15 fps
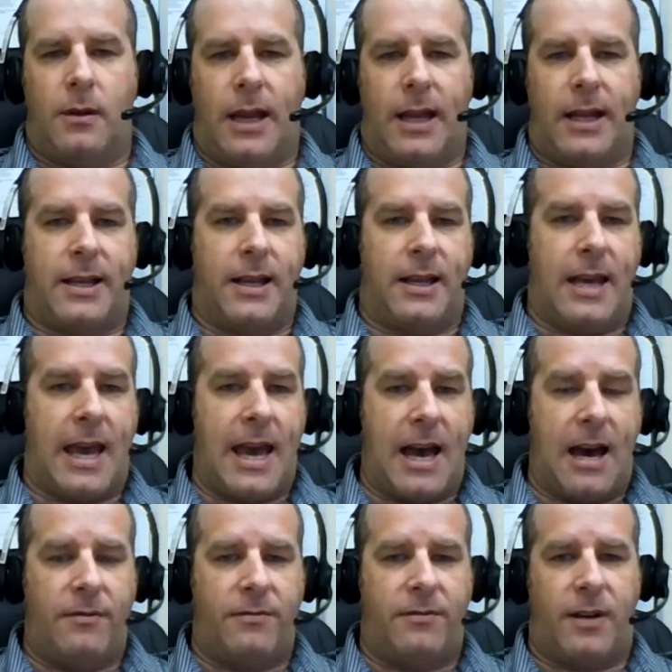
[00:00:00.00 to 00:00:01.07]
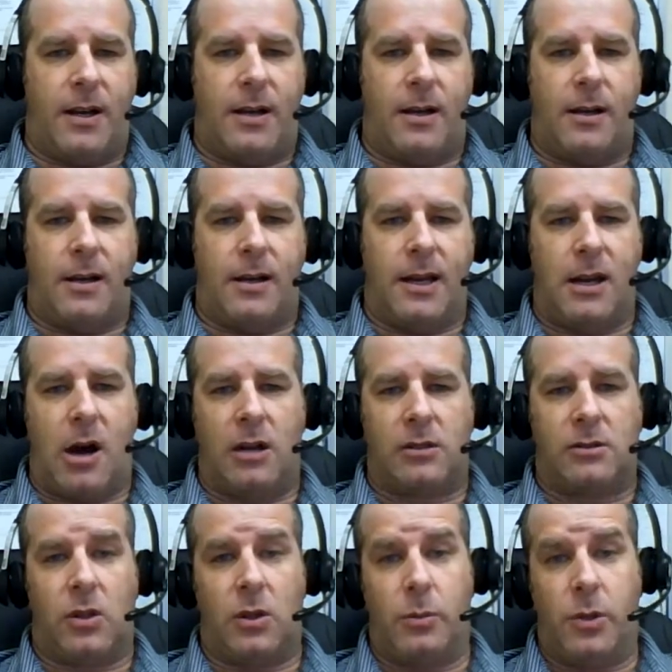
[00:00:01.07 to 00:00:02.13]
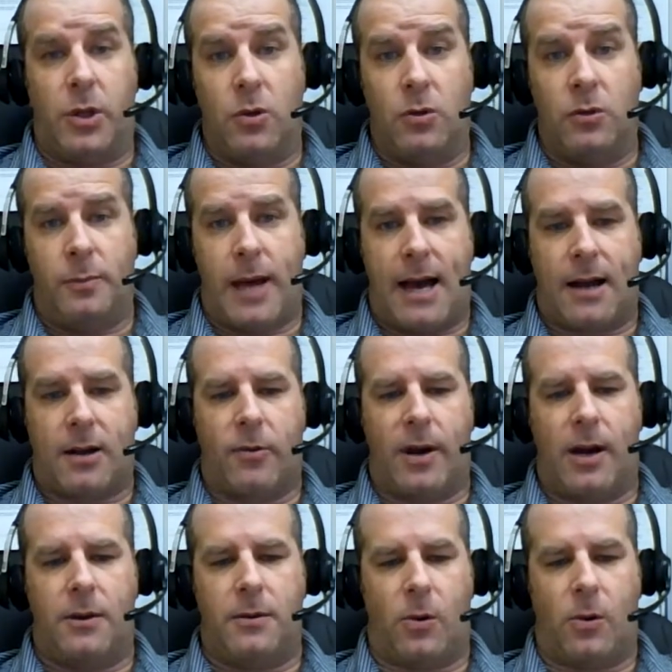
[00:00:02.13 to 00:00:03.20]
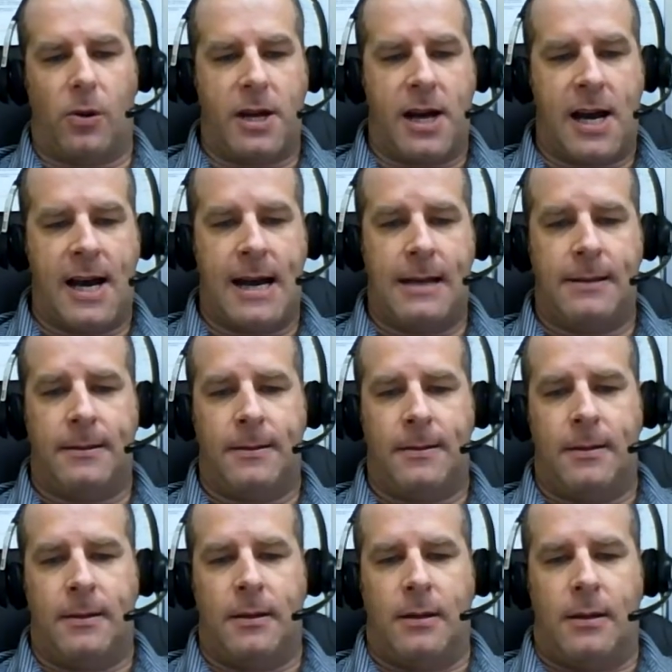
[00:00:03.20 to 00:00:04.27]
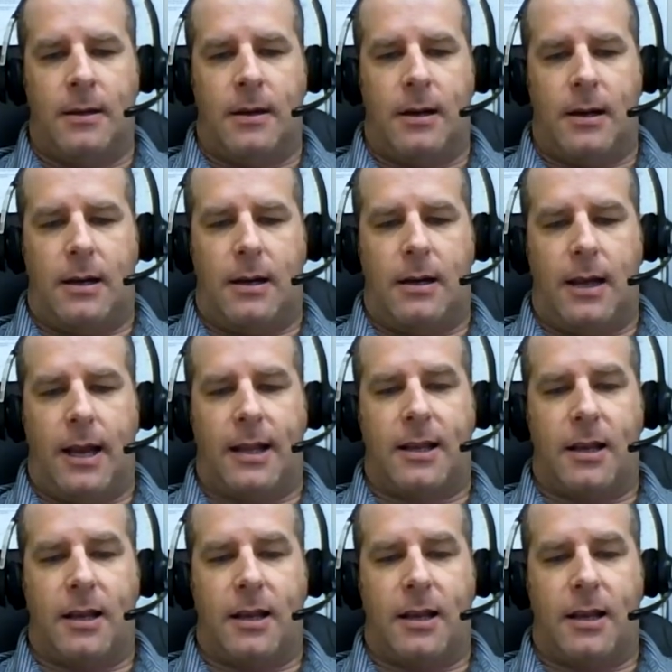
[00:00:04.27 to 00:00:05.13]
It can have an autoimmune background or not. It